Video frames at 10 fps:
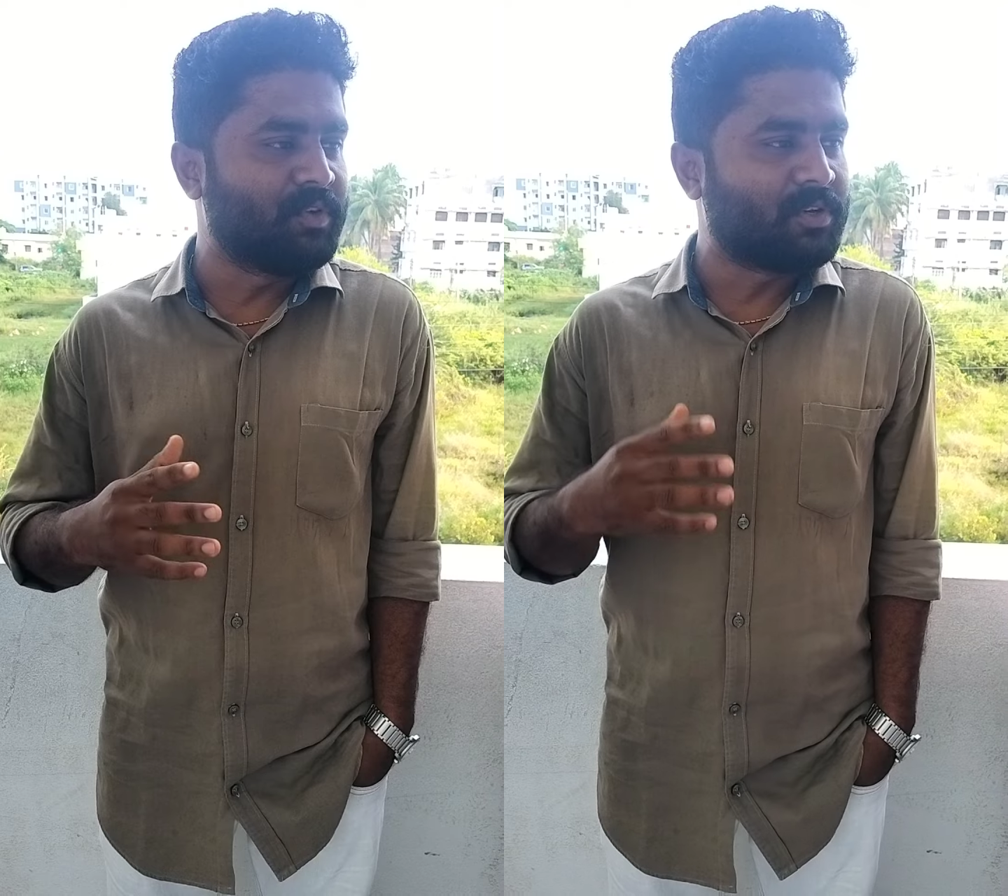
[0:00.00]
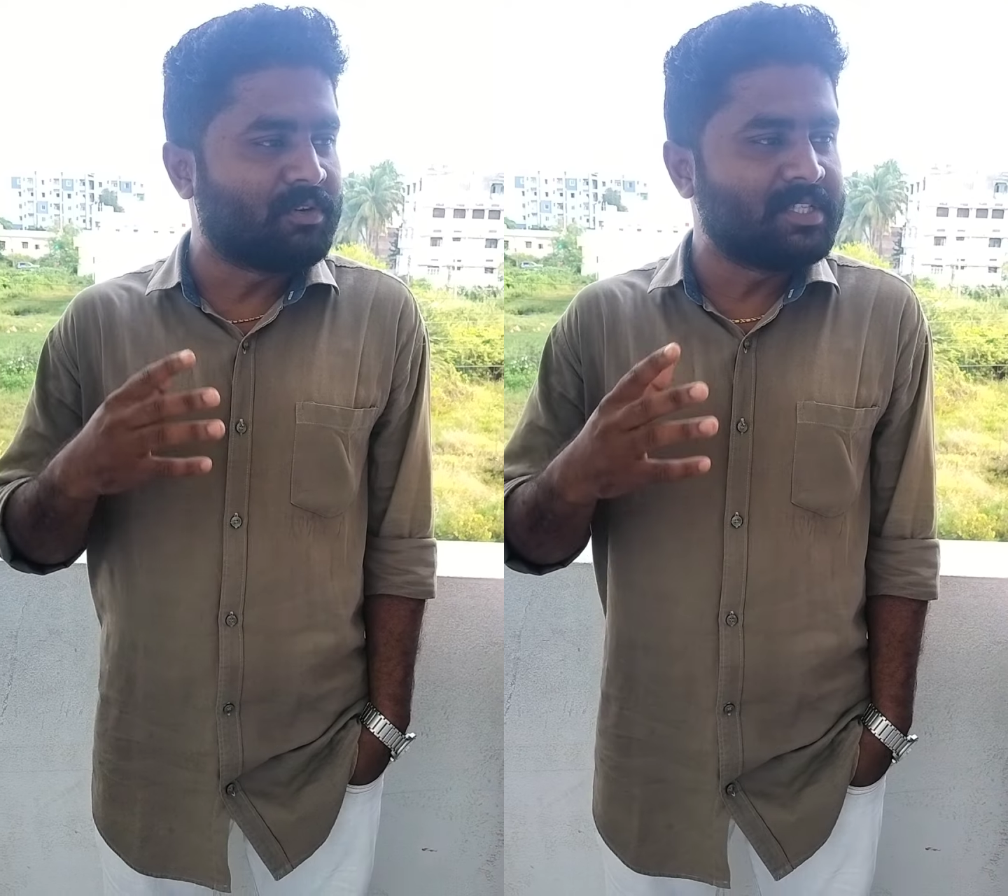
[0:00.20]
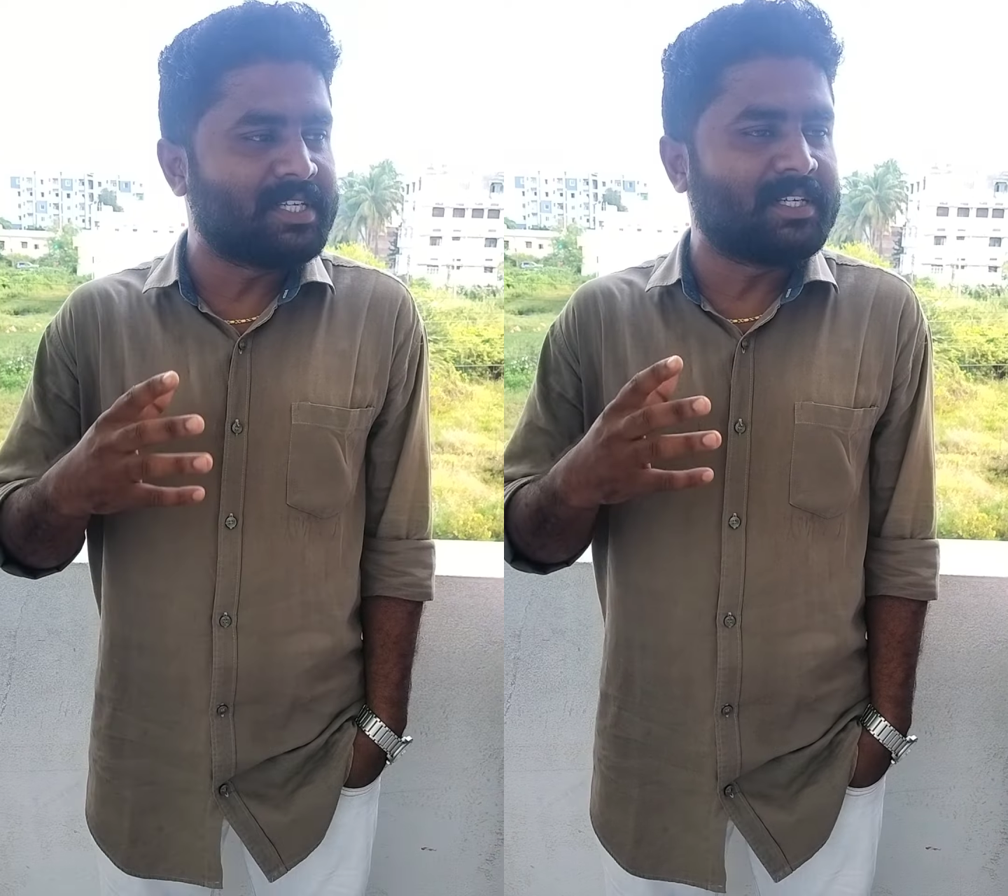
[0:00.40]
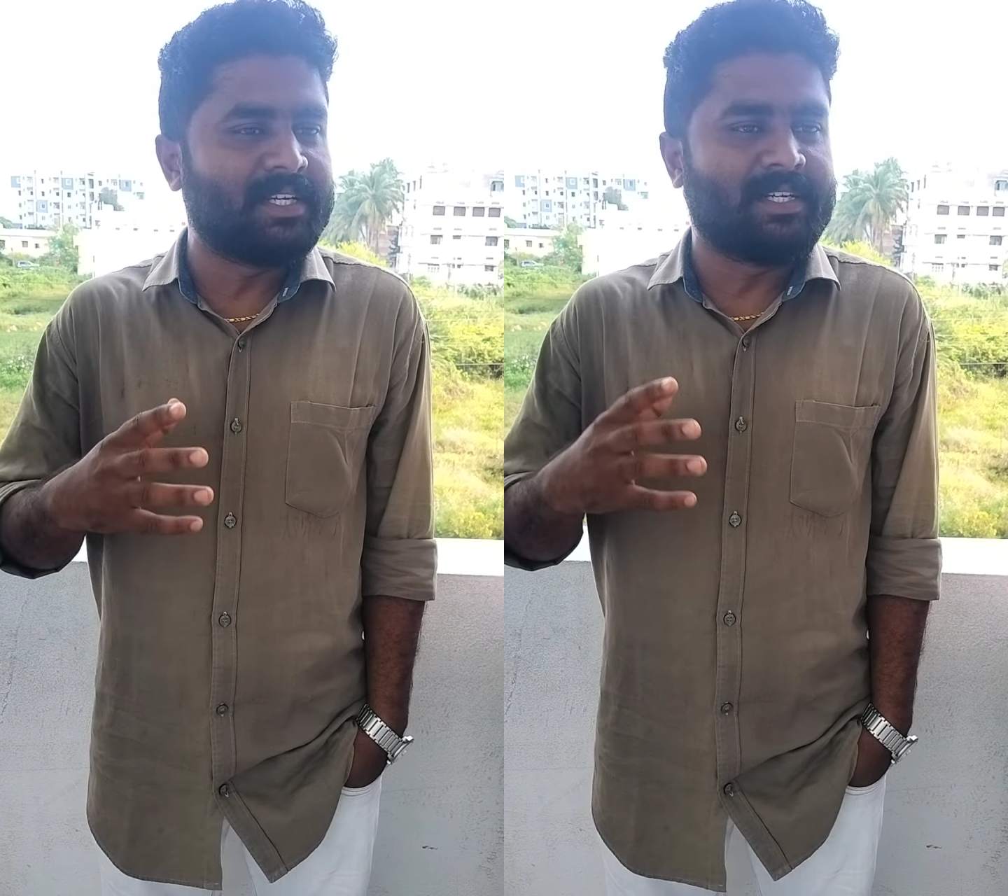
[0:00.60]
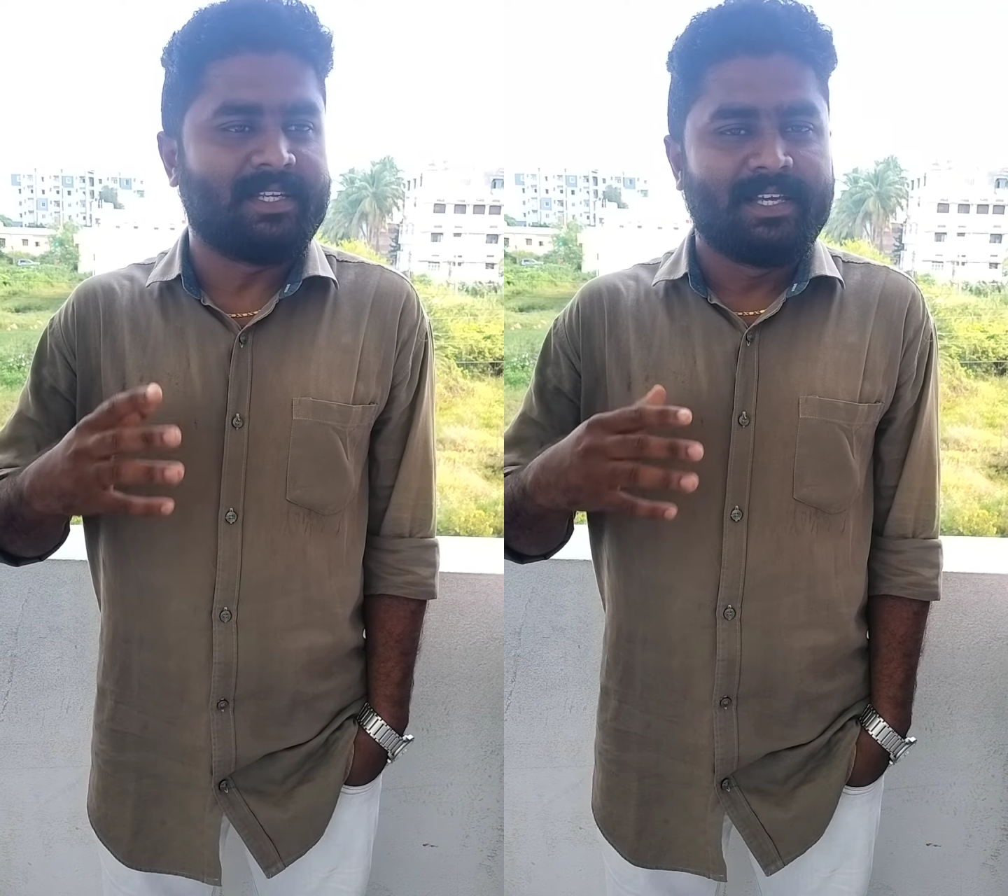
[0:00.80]
if you
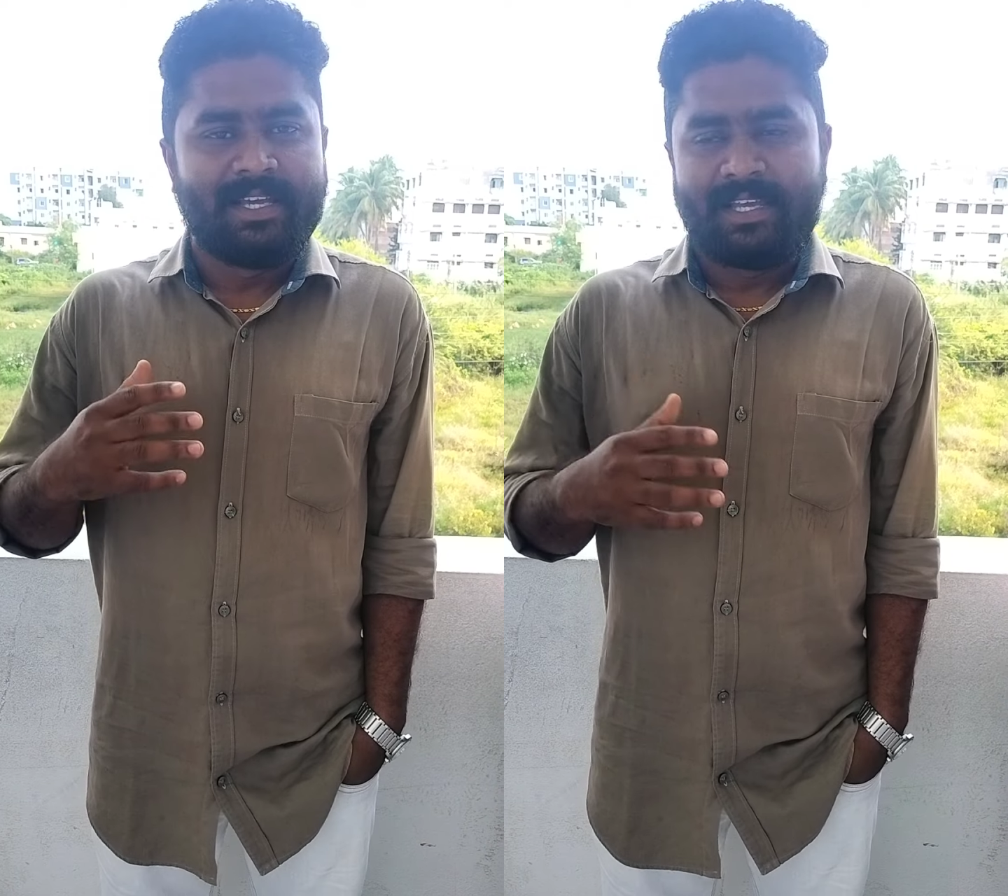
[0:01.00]
concentrate,